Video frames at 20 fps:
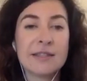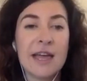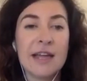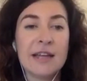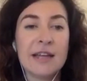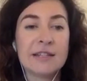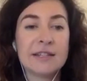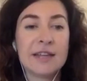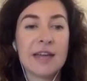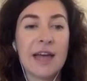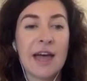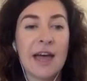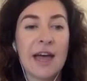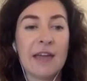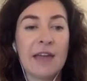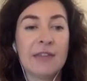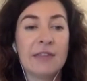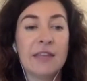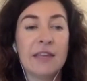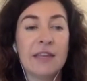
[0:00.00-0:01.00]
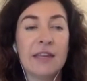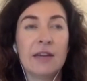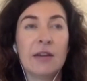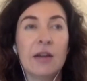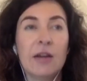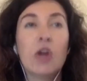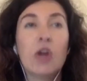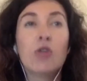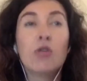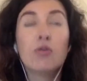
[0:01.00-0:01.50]
that they're
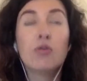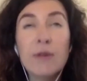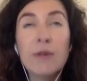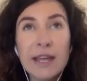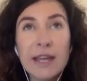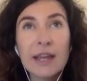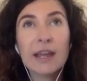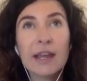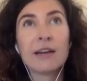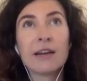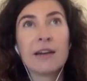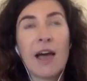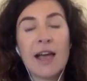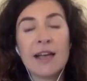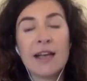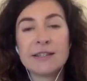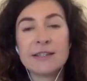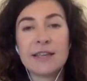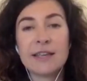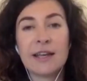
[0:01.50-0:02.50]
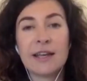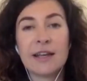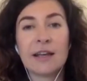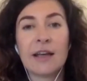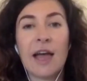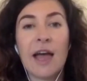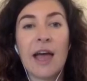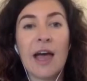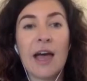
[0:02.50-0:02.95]
recognising